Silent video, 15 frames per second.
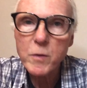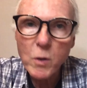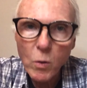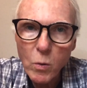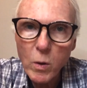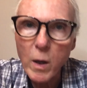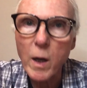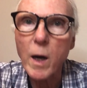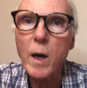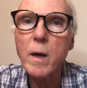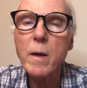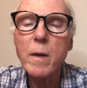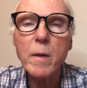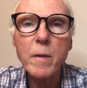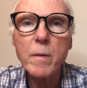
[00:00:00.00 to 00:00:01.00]
cola,
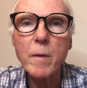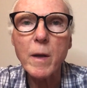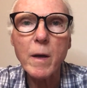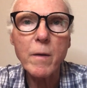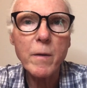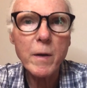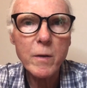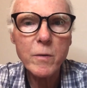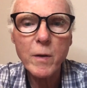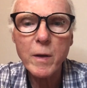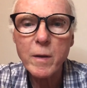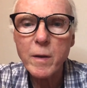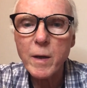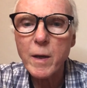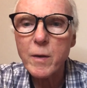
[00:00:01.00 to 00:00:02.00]
things
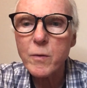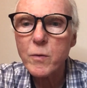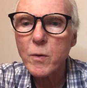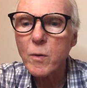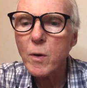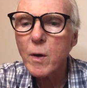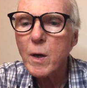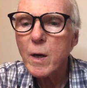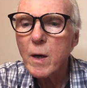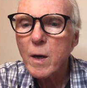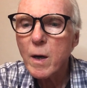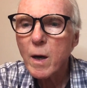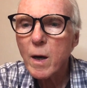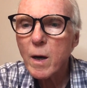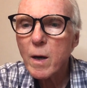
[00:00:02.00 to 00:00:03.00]
like that. So
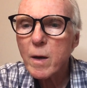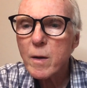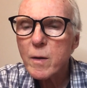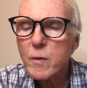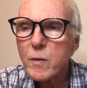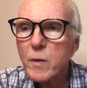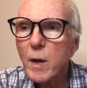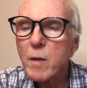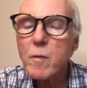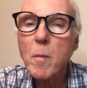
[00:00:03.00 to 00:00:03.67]
it's kind of a